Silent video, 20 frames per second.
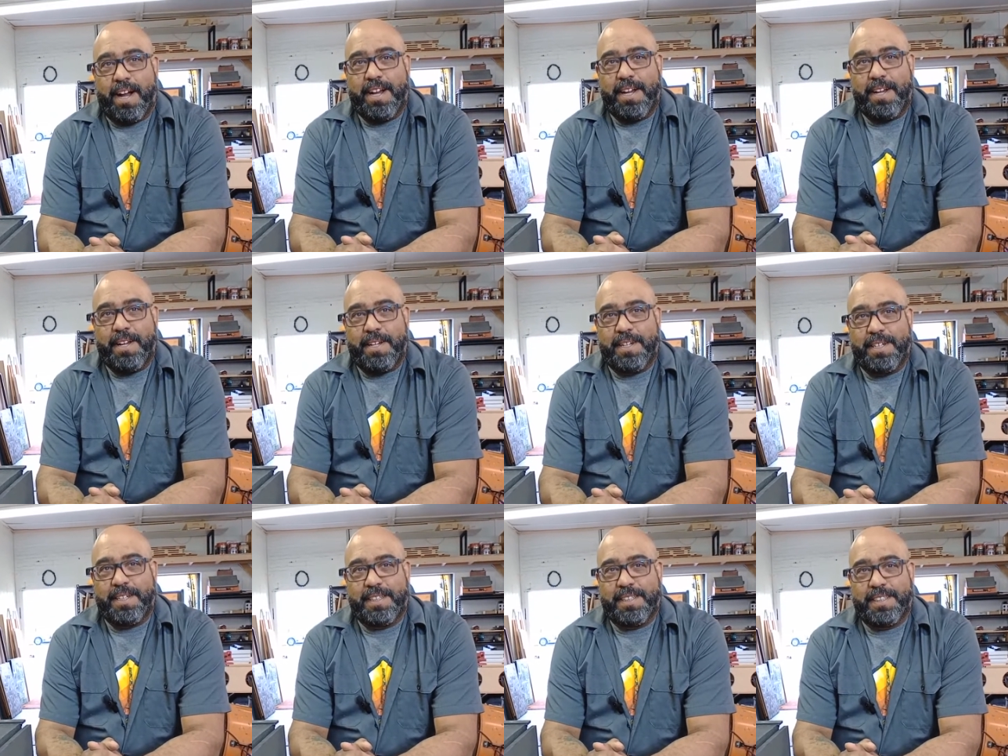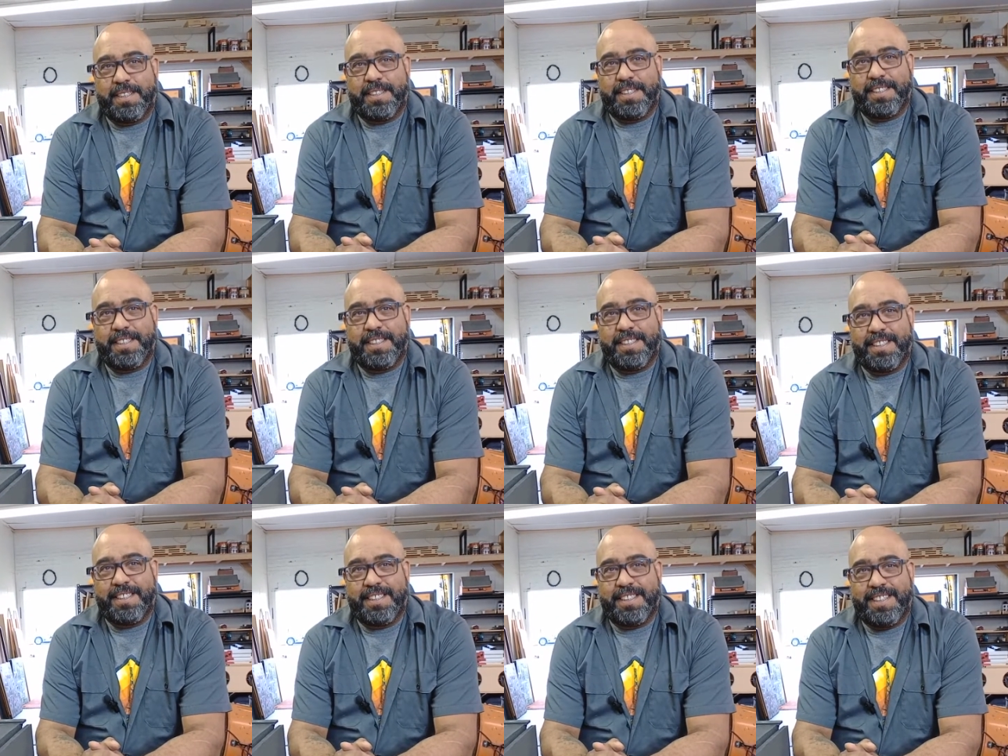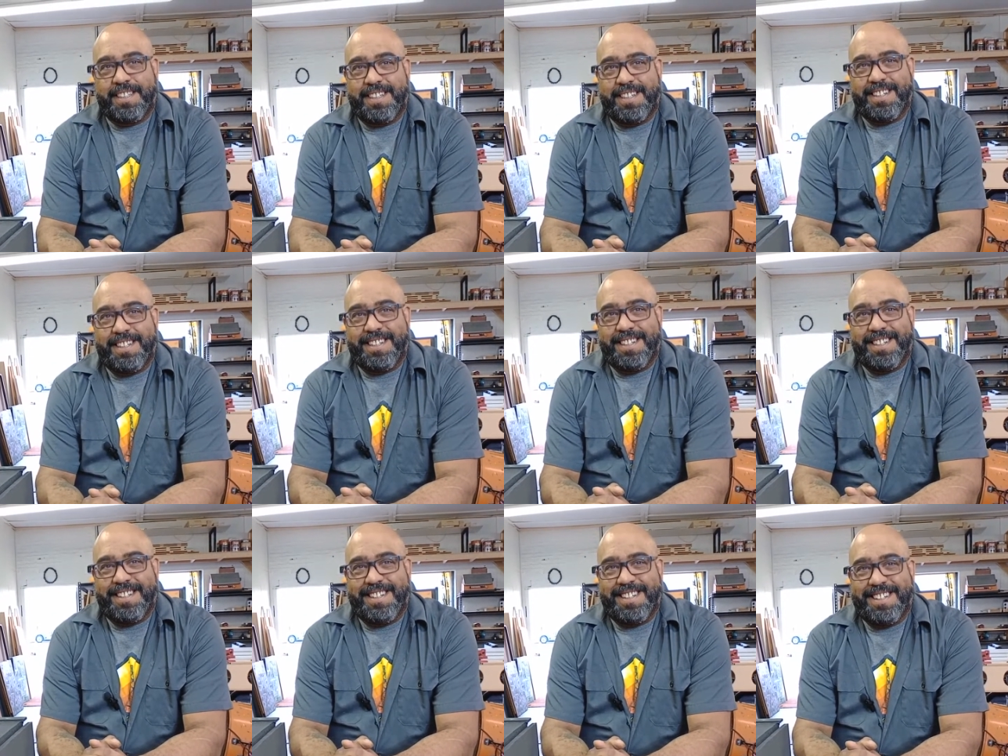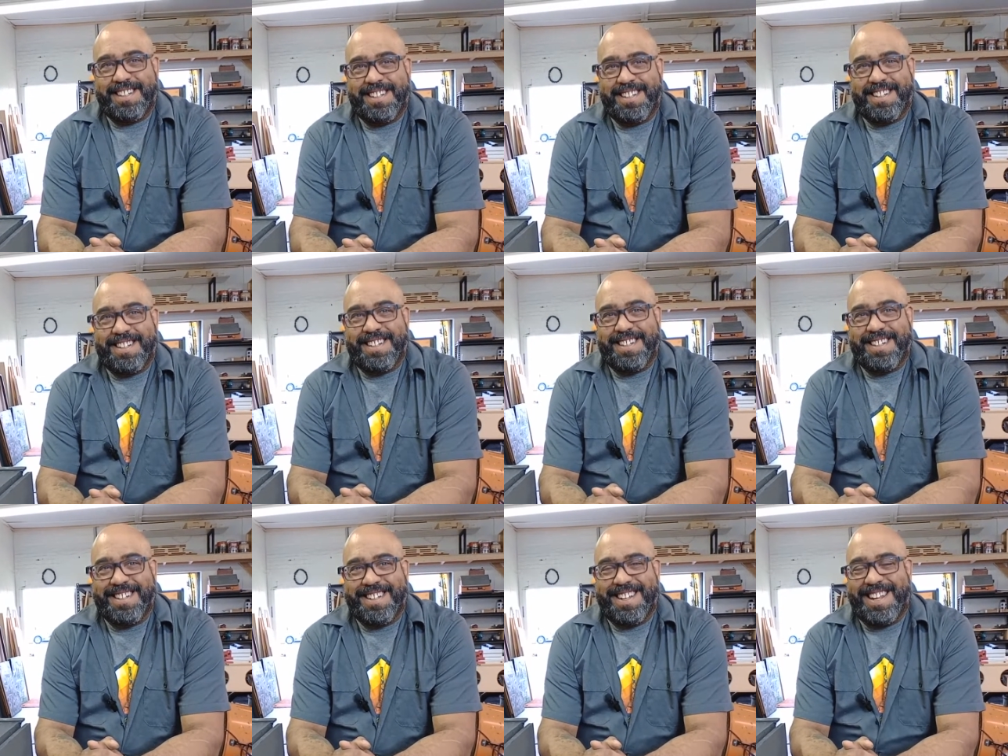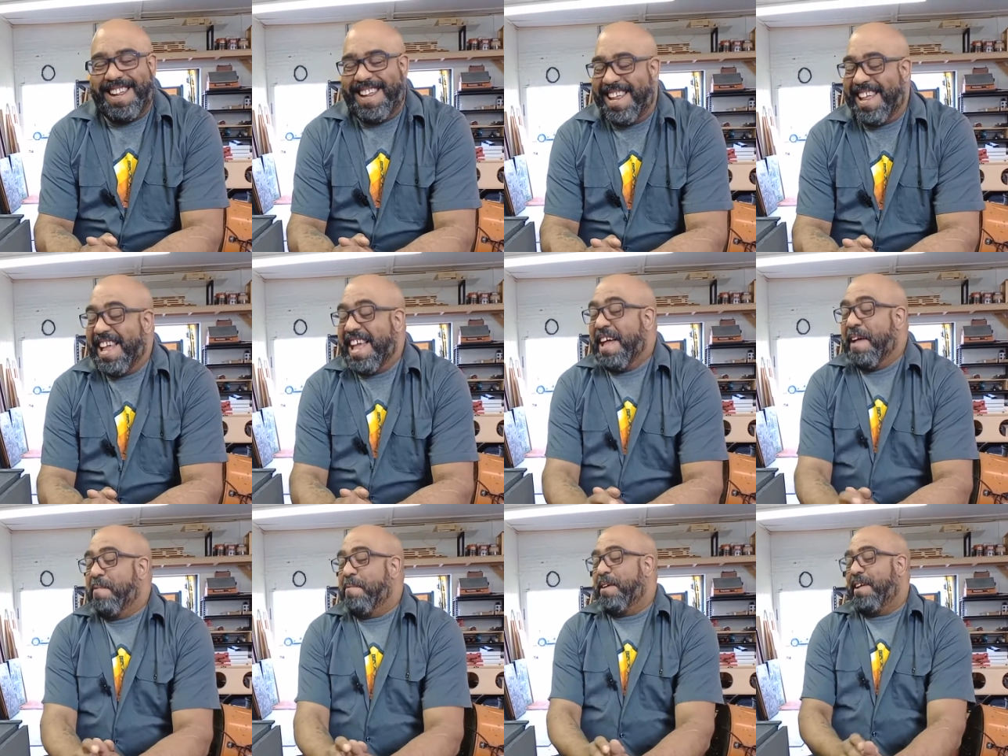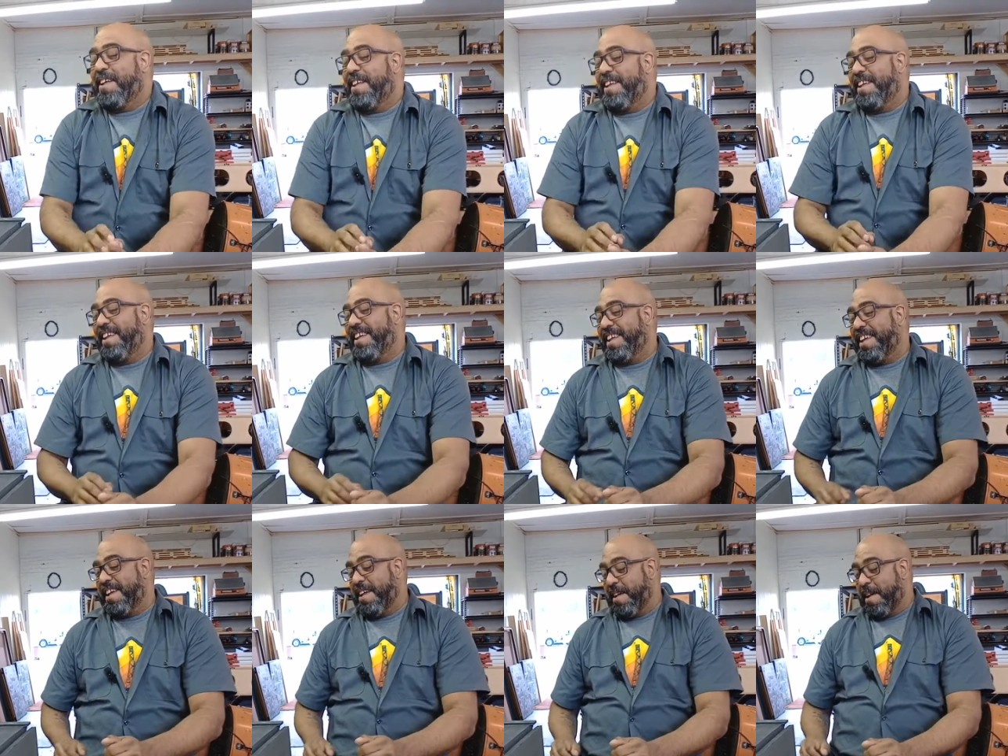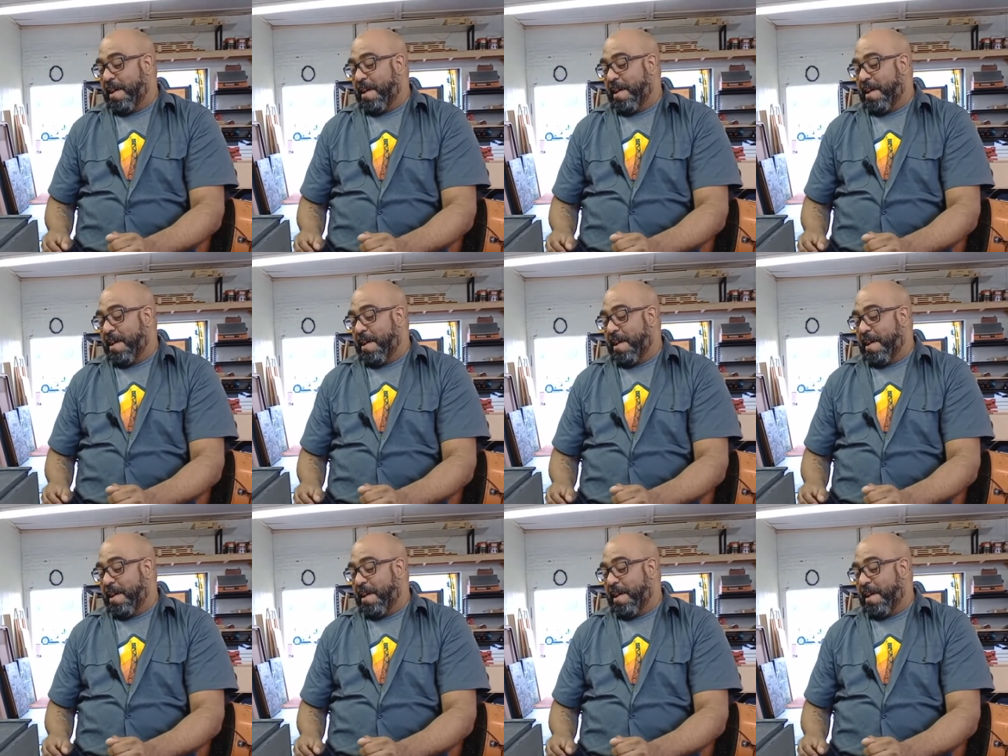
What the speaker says: You make me excited and then not tell the story.